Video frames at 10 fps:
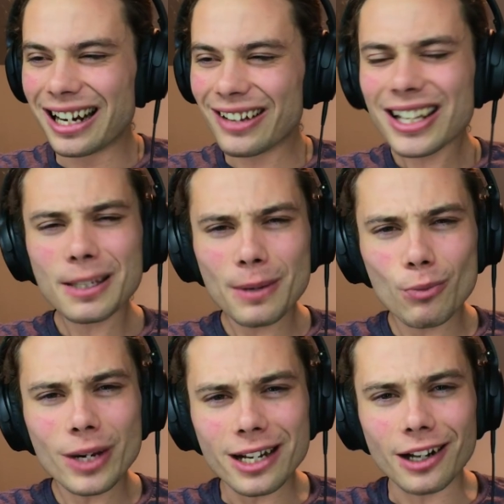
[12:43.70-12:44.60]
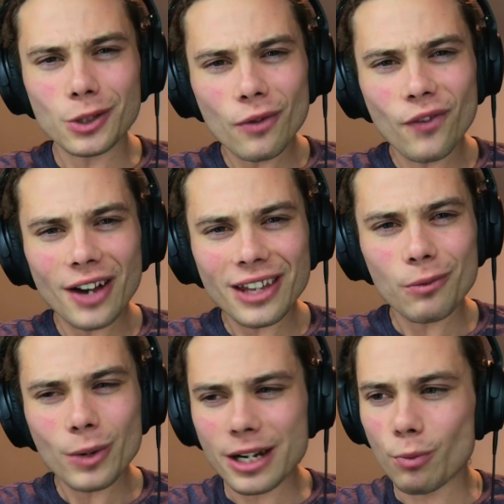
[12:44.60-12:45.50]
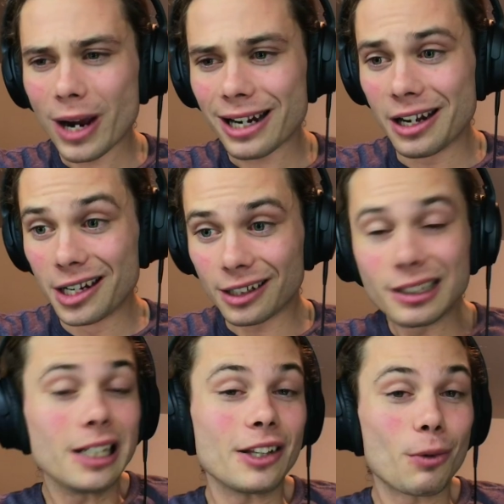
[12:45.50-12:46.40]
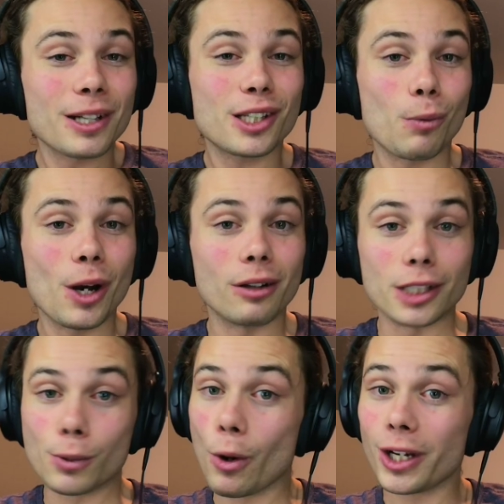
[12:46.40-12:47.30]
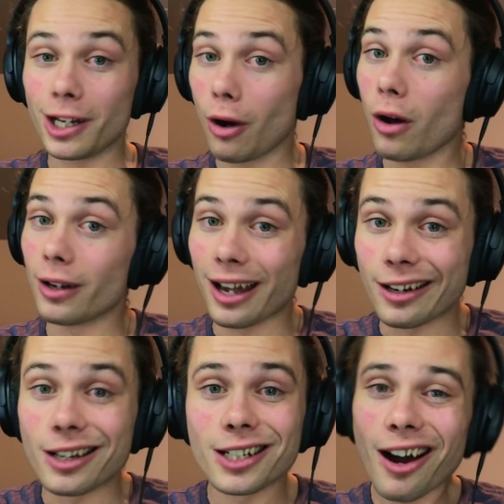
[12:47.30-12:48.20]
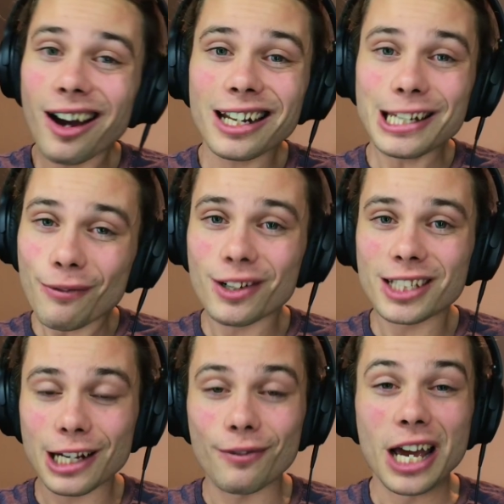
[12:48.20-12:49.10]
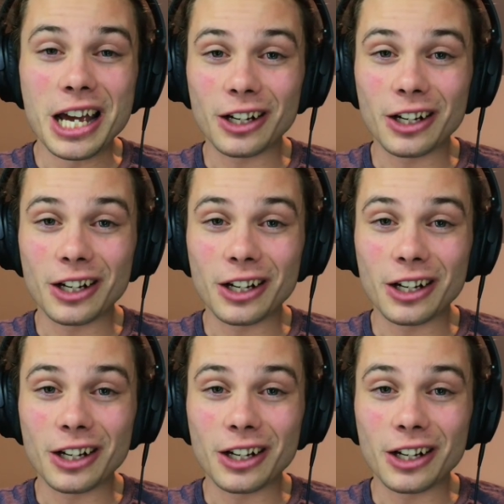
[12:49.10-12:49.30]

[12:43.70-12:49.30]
And that's a bit weird. I do find that weird when clearly the rest of the world is working on an entirely different set of